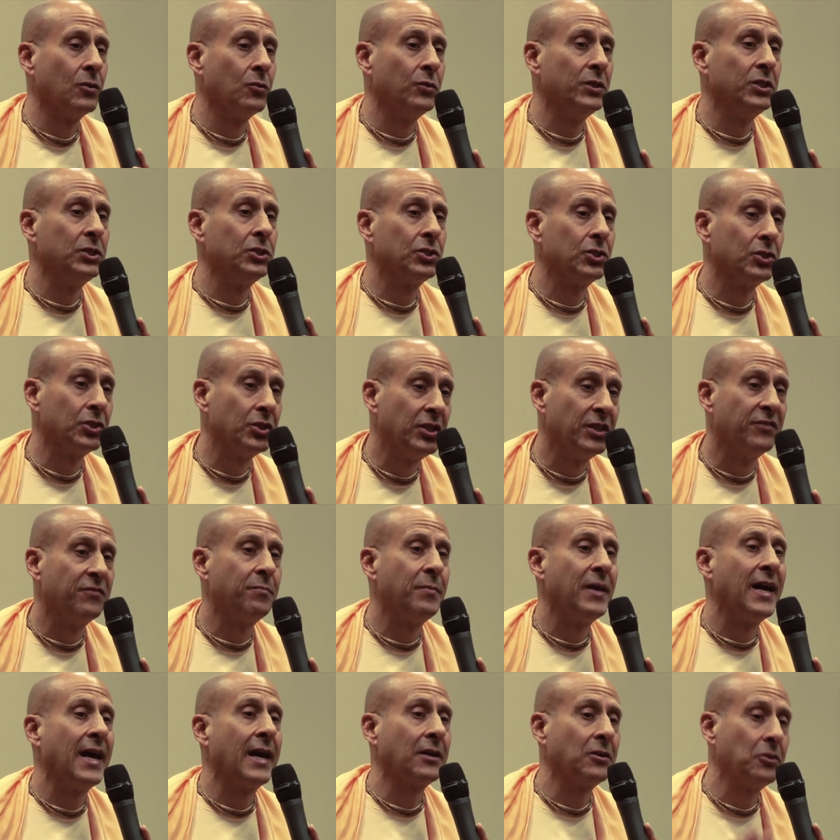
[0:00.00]
we should
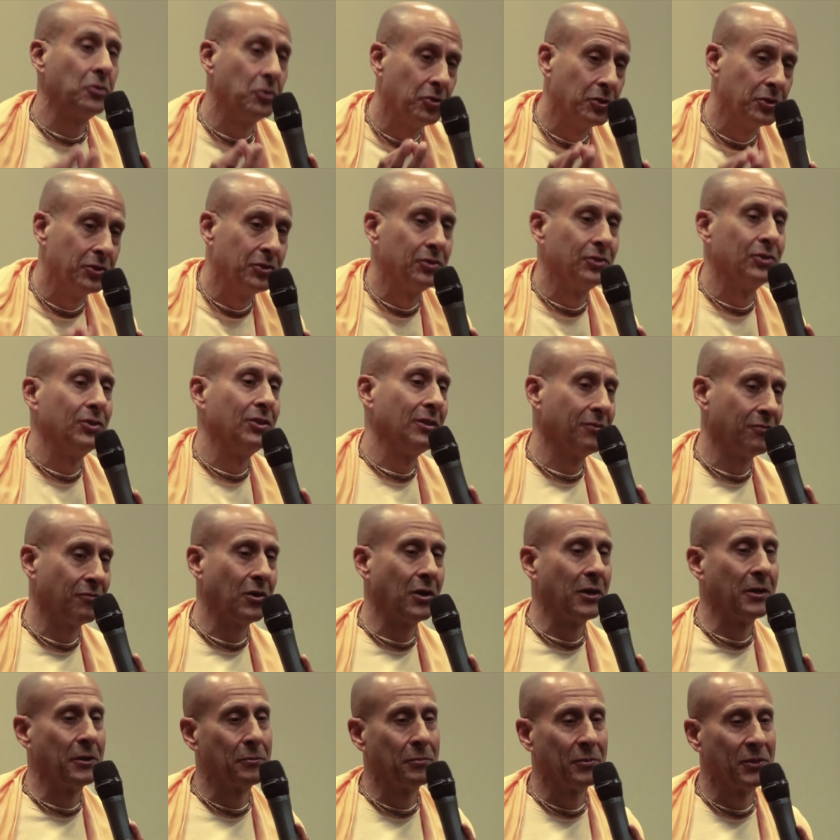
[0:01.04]
give back good to the
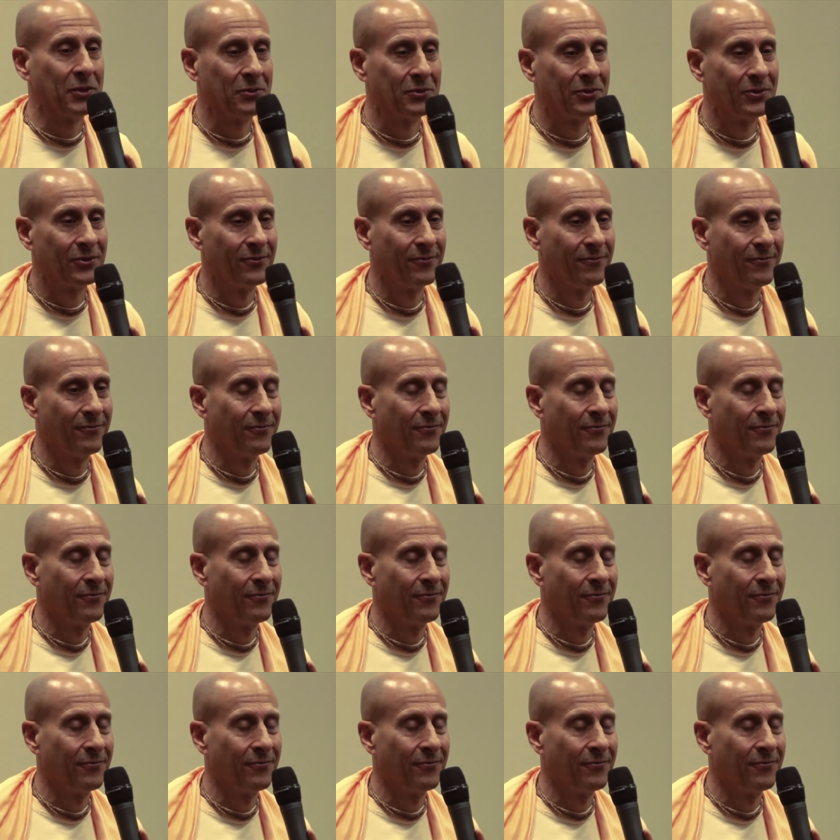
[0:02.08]
environment.